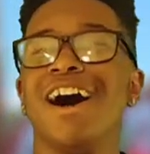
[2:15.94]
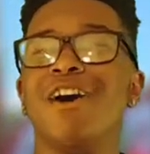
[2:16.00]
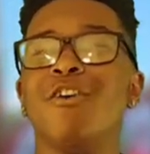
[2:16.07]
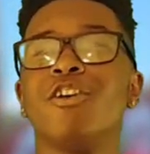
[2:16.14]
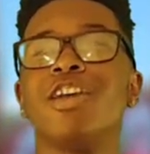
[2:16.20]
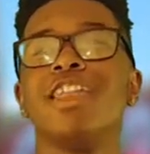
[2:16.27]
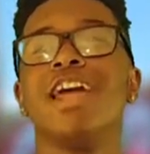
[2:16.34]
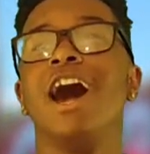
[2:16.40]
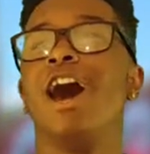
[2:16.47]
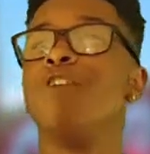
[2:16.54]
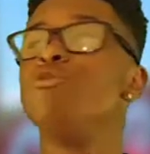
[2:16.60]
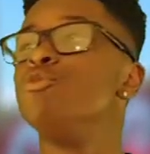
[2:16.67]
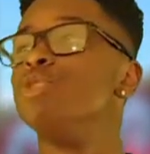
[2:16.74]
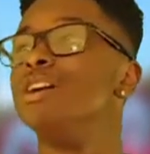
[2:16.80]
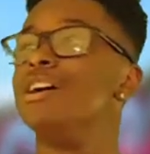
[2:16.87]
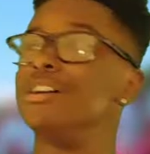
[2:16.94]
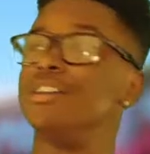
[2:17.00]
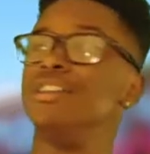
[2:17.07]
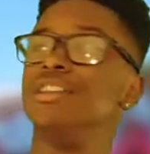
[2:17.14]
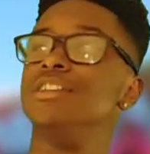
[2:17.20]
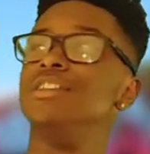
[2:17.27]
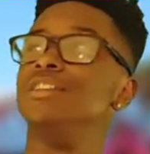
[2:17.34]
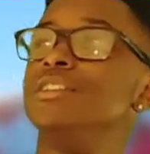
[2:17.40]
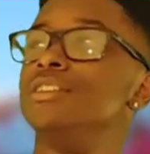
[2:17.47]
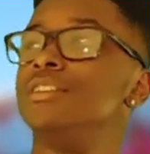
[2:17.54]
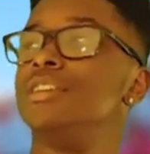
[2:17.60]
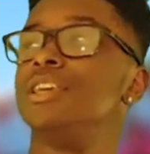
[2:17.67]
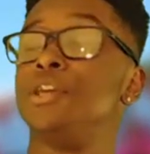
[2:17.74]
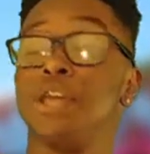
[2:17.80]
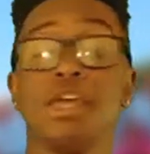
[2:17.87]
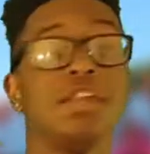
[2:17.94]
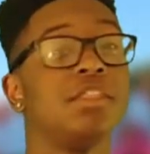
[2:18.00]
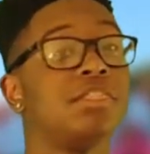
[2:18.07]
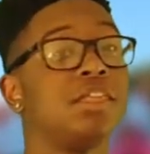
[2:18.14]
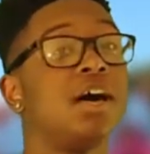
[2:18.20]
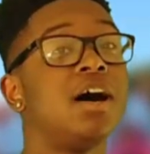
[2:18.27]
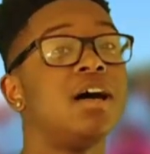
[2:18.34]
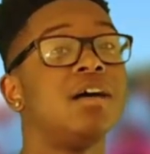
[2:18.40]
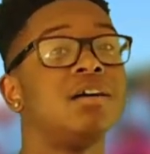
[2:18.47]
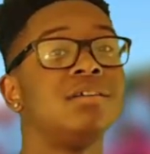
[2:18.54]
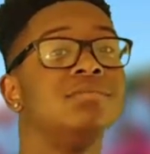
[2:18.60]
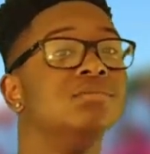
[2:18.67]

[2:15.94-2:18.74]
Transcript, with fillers: I don't get it. how you ugly and a thought